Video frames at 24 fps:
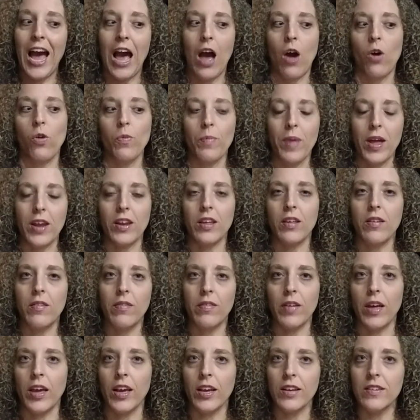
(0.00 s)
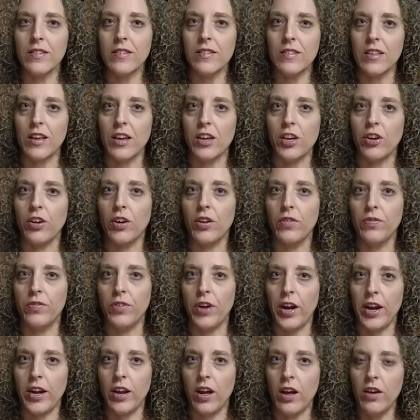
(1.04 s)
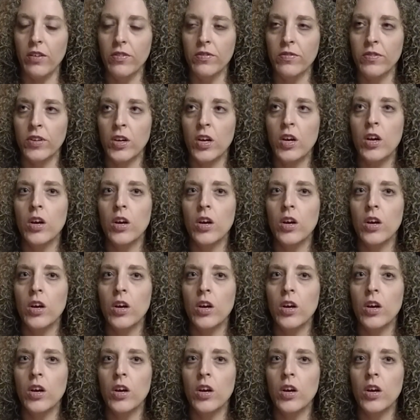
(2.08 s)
how many things that you're afraid of,